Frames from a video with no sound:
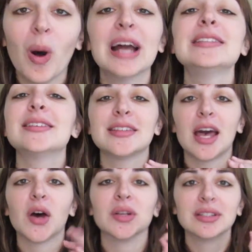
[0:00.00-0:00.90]
Winding
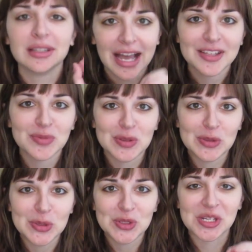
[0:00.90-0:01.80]
down, last
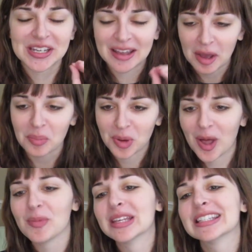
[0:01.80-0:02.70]
resolution, I
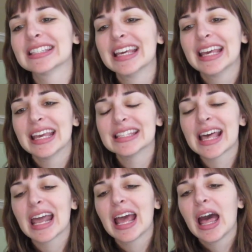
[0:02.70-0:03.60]
promise, is
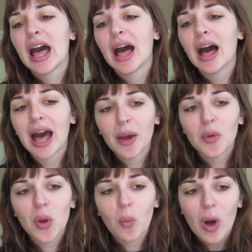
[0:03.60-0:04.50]
that I
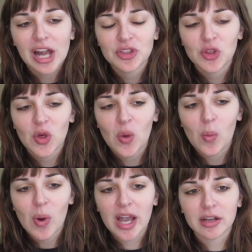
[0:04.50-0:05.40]
want to watch a
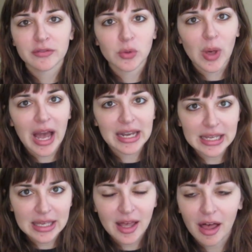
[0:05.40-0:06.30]
wider
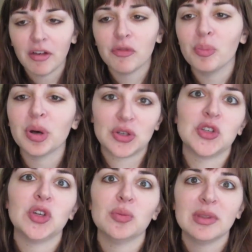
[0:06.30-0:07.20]
variety of
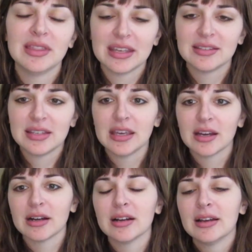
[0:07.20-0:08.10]
booktube this
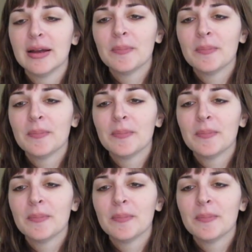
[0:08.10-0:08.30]
year.